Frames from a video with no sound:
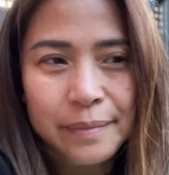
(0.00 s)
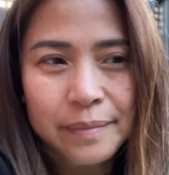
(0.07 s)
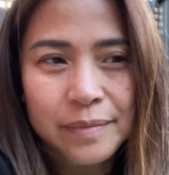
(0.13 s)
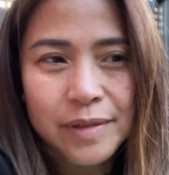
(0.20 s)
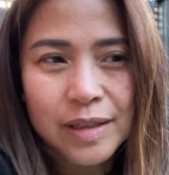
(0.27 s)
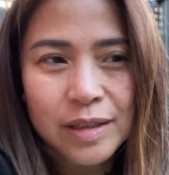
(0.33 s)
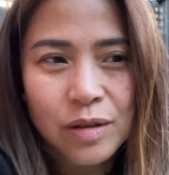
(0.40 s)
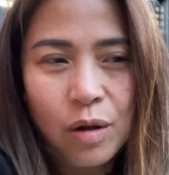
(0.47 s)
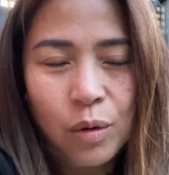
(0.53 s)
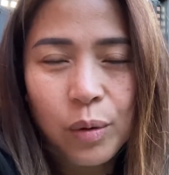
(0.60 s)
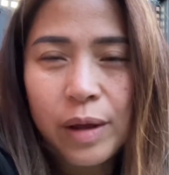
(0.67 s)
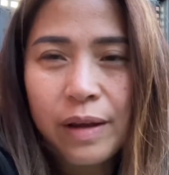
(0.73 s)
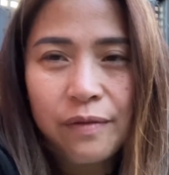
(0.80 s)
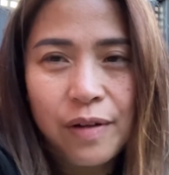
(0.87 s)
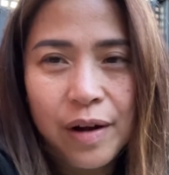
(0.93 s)
just not
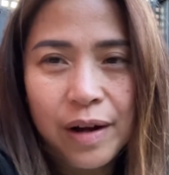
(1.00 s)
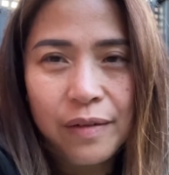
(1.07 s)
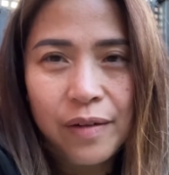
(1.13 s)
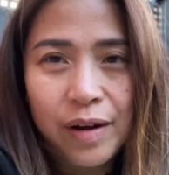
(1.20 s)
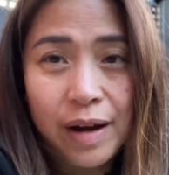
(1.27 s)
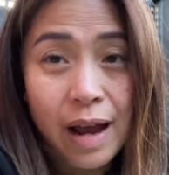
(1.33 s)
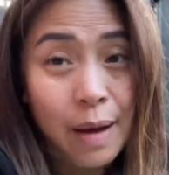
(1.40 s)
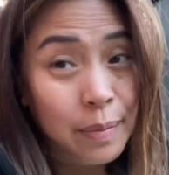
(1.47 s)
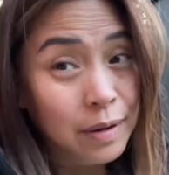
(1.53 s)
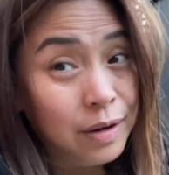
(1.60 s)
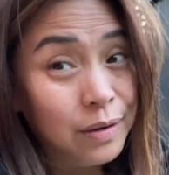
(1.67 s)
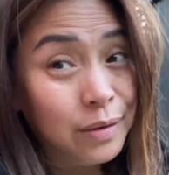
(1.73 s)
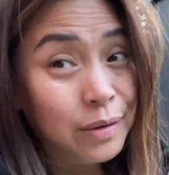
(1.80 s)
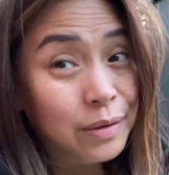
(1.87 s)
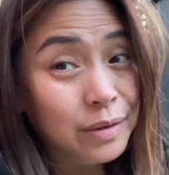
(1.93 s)
looking very, very happy at
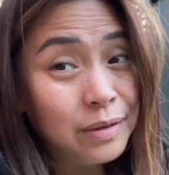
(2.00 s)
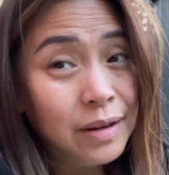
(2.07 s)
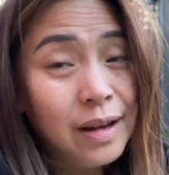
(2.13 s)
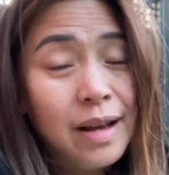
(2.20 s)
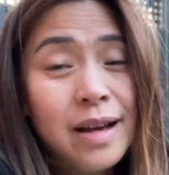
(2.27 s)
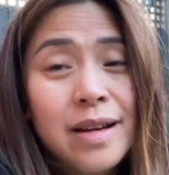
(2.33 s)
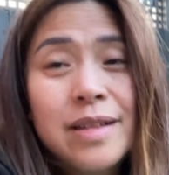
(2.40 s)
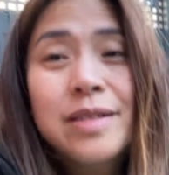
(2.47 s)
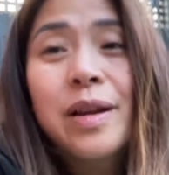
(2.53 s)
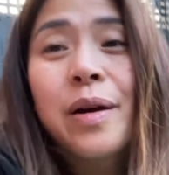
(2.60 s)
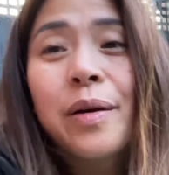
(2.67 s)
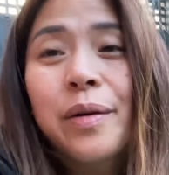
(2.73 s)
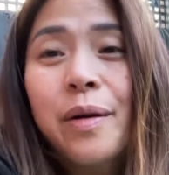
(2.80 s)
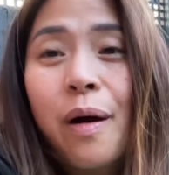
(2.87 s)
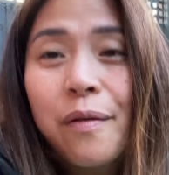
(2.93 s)
all.
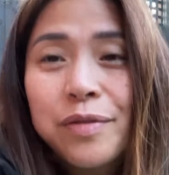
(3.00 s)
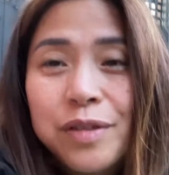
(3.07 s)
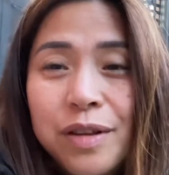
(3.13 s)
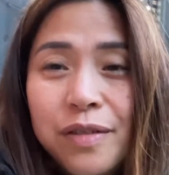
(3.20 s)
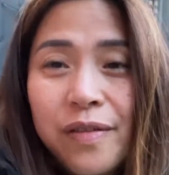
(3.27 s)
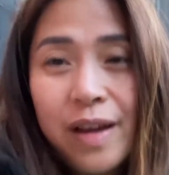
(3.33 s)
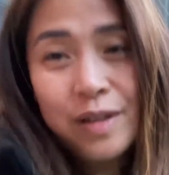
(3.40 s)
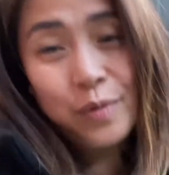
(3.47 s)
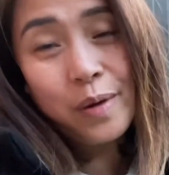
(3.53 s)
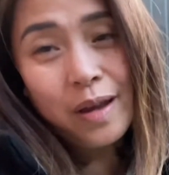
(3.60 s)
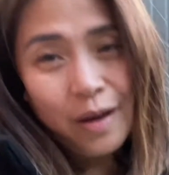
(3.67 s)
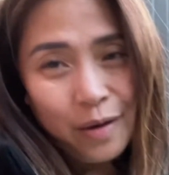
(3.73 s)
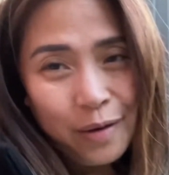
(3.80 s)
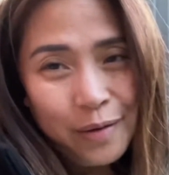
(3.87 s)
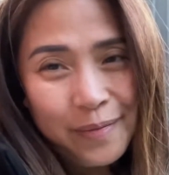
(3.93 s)
So off to the vet we
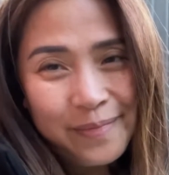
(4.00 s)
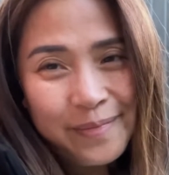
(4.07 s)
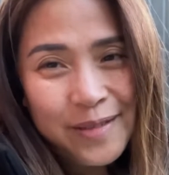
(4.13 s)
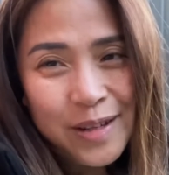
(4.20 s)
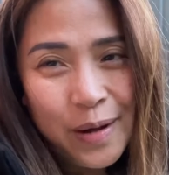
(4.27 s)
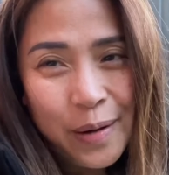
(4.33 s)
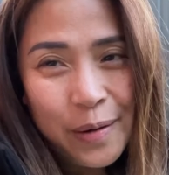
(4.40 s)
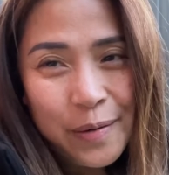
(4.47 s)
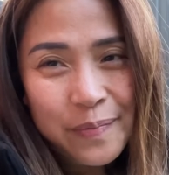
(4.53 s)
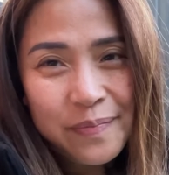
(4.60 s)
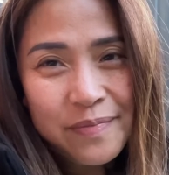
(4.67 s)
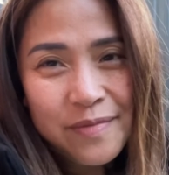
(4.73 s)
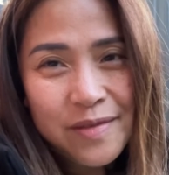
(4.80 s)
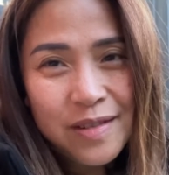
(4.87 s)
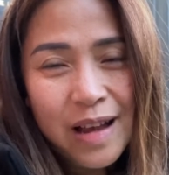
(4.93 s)
go. So
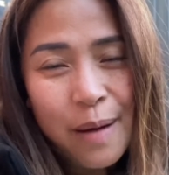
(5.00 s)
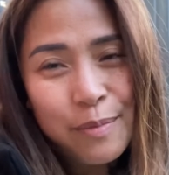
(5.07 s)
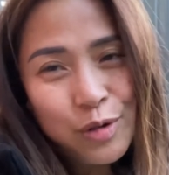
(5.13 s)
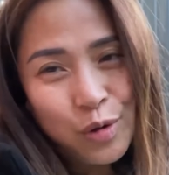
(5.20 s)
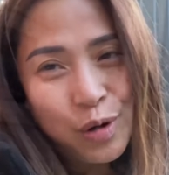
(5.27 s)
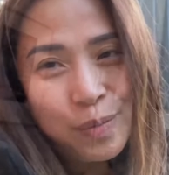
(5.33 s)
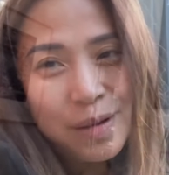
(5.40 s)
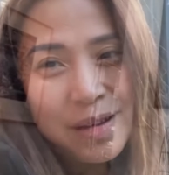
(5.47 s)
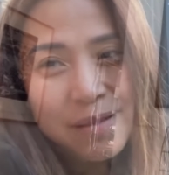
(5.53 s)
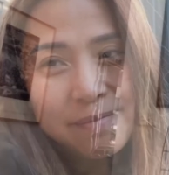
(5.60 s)
come join me.